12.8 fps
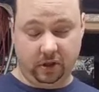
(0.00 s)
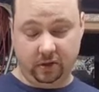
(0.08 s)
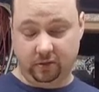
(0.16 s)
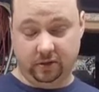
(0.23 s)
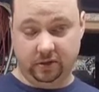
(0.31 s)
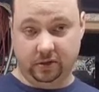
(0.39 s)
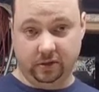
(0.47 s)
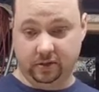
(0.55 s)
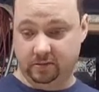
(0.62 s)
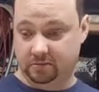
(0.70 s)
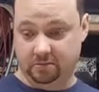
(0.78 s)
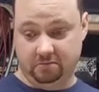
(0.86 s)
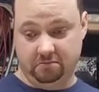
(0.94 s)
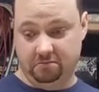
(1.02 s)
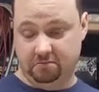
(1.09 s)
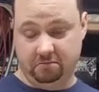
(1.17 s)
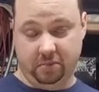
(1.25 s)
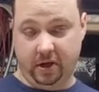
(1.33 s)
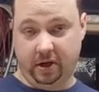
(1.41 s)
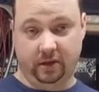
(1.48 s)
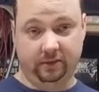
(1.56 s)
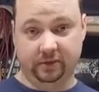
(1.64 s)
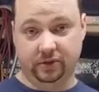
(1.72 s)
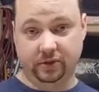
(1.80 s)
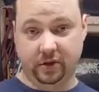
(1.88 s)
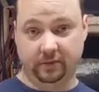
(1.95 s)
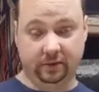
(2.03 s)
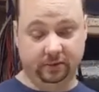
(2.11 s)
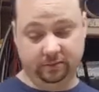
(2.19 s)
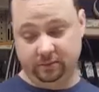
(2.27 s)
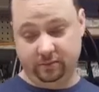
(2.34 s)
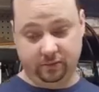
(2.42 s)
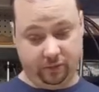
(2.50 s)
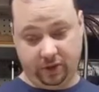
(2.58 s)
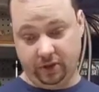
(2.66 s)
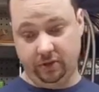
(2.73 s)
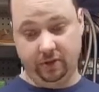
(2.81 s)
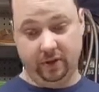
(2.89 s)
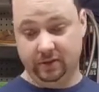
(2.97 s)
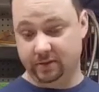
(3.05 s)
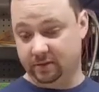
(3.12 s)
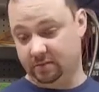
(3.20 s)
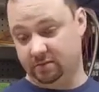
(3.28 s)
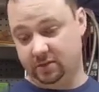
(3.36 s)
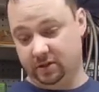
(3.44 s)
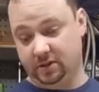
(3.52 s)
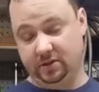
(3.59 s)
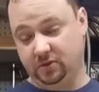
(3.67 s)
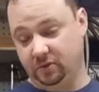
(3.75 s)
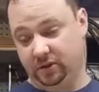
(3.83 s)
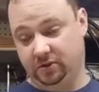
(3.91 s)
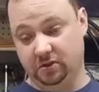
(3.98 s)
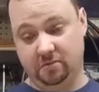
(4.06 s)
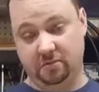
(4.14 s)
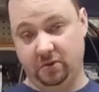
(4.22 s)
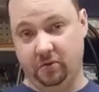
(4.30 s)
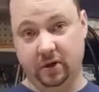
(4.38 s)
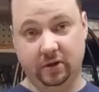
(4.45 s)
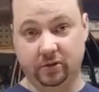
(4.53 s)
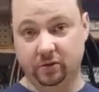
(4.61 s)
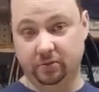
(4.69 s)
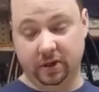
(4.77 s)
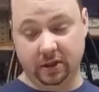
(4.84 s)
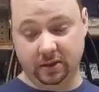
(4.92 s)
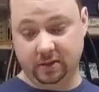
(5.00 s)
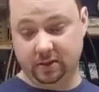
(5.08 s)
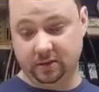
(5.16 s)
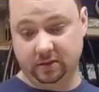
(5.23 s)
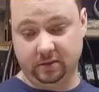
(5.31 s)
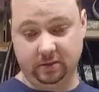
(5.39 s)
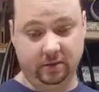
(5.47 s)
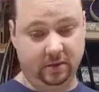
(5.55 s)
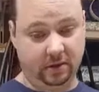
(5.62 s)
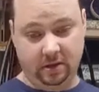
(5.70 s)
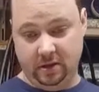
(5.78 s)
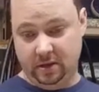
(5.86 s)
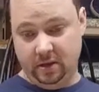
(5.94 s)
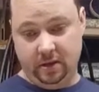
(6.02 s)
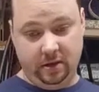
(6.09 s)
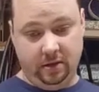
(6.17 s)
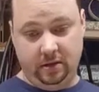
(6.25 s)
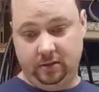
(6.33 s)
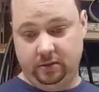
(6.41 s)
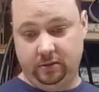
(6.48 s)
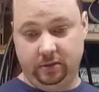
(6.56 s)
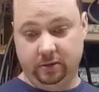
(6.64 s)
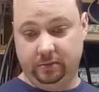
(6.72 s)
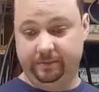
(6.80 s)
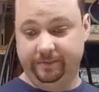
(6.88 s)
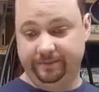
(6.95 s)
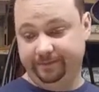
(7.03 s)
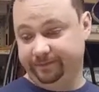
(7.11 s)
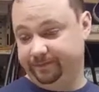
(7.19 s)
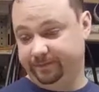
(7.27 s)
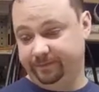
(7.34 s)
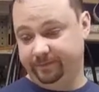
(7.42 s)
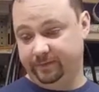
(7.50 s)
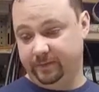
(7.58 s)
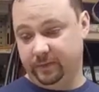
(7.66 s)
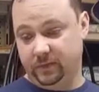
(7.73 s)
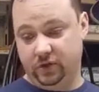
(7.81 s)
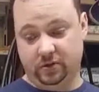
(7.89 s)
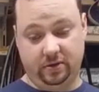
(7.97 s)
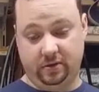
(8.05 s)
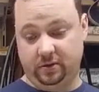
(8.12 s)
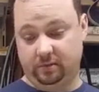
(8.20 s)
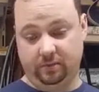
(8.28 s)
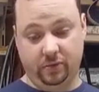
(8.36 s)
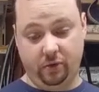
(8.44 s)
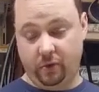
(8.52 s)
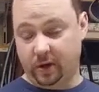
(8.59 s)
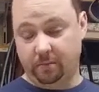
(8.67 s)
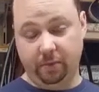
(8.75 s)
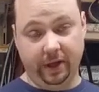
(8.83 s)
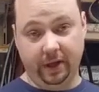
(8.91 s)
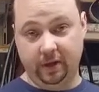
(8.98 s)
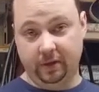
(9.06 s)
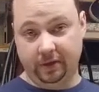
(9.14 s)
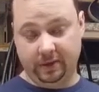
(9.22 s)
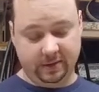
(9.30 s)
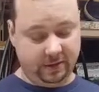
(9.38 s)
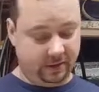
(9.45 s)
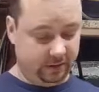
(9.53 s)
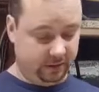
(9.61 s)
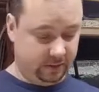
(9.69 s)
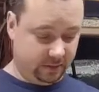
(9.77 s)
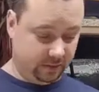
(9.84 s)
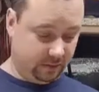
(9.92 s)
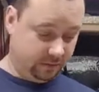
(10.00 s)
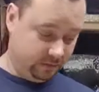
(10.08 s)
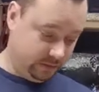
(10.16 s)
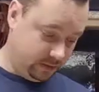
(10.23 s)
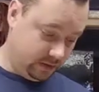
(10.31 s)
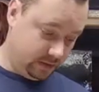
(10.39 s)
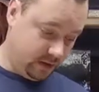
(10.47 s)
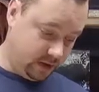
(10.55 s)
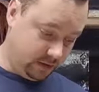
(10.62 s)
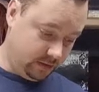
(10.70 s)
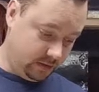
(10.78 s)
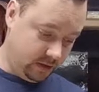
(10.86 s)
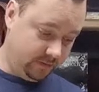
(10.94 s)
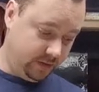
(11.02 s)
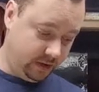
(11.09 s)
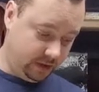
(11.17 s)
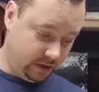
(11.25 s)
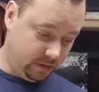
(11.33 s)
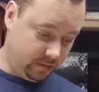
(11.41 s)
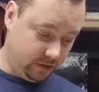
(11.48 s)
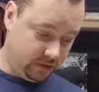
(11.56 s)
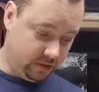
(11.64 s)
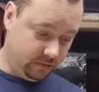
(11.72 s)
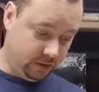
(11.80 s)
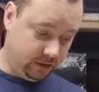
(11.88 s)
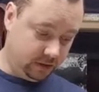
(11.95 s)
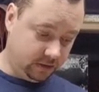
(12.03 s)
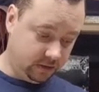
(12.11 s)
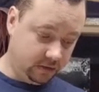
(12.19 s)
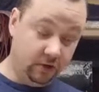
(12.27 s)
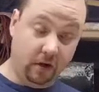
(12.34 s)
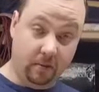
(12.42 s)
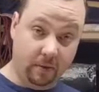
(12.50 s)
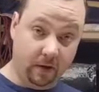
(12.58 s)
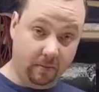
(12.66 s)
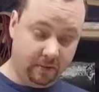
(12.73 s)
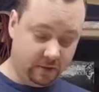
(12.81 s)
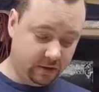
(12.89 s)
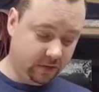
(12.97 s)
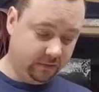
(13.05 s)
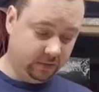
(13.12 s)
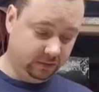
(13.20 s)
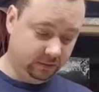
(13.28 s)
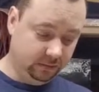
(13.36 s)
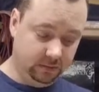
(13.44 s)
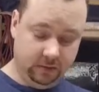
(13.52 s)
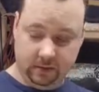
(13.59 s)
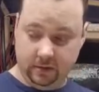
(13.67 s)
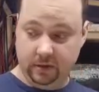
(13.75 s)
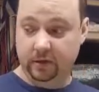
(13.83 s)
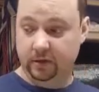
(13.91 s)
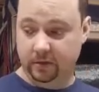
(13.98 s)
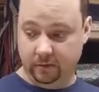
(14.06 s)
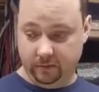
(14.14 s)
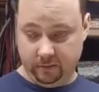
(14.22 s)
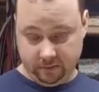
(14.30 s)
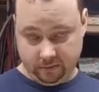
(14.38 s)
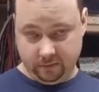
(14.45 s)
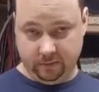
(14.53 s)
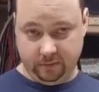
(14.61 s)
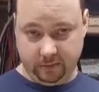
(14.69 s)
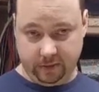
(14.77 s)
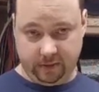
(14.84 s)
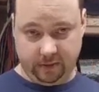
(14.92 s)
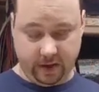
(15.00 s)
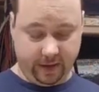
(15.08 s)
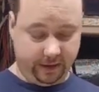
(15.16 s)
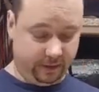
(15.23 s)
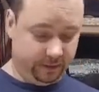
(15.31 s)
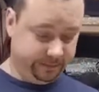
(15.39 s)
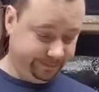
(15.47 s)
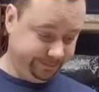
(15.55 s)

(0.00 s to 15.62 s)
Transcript: you can always just buy a different shovel and redo this. Because this only took me, what, 2 minutes to do just a quick blade on this thing. So it's not very time consuming to sharpen up a shovel with a grinder.